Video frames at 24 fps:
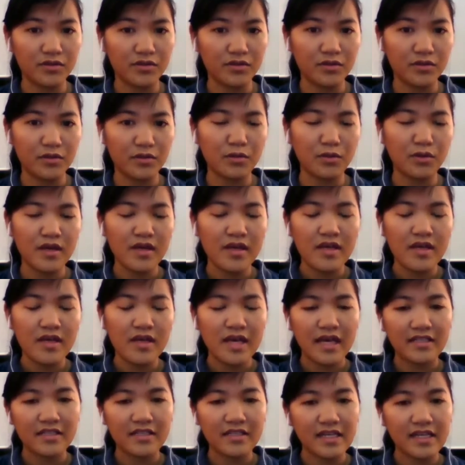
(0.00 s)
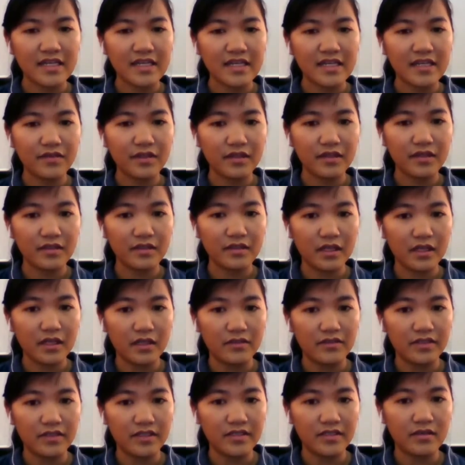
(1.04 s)
So I started with
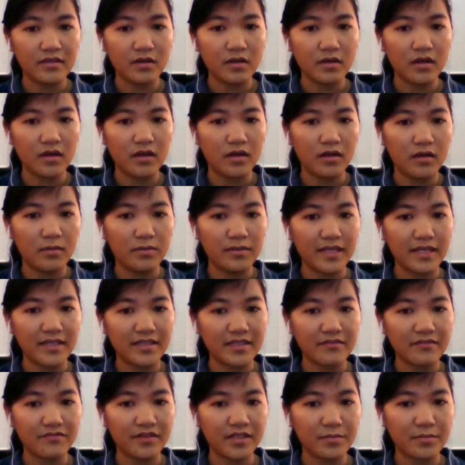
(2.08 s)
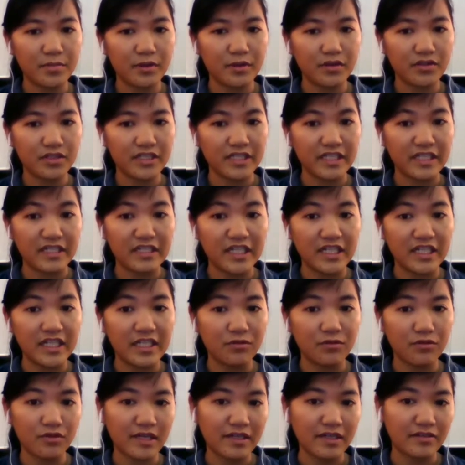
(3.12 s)
this plastic waste project in late
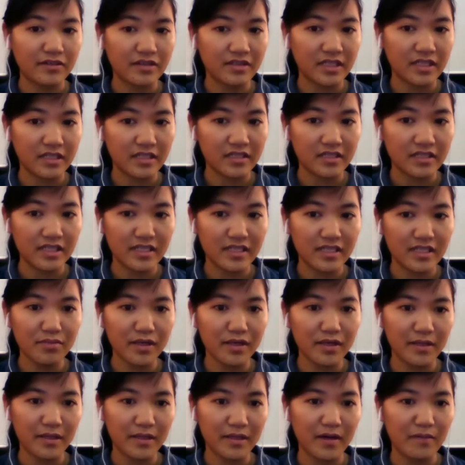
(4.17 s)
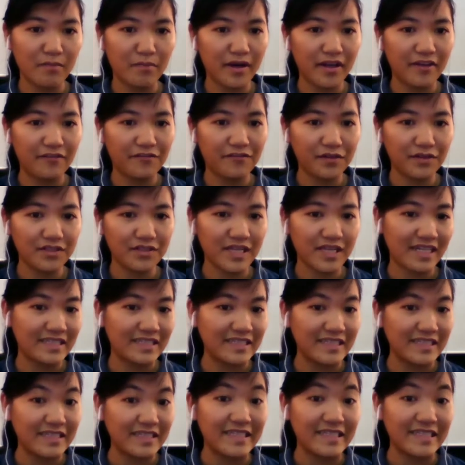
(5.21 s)
2016, but my first
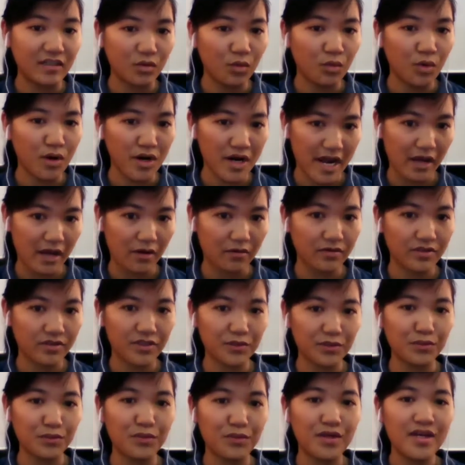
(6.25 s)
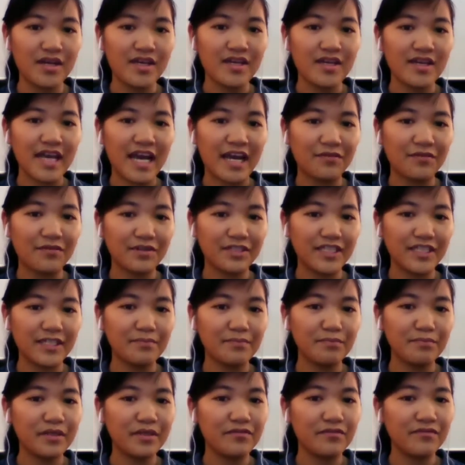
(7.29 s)
idea didn't work out. So our
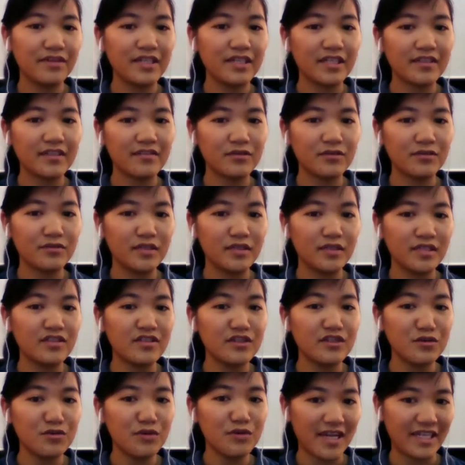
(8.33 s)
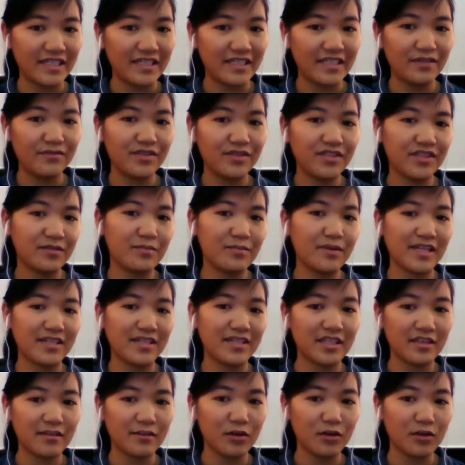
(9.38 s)
team pivoted to this new idea, which is
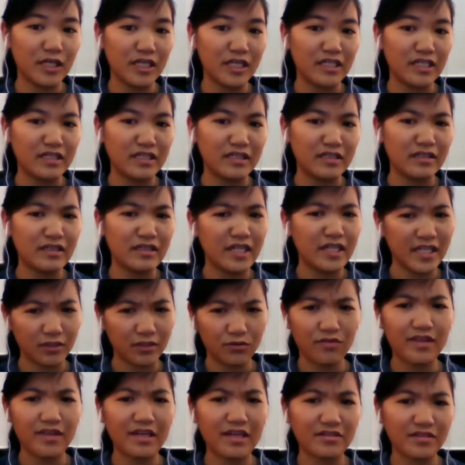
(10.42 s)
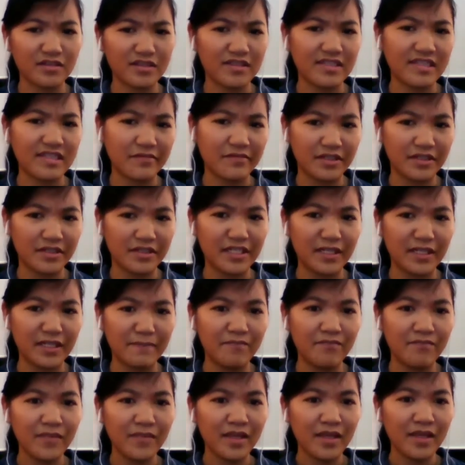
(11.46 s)
plastic road, in late 2017.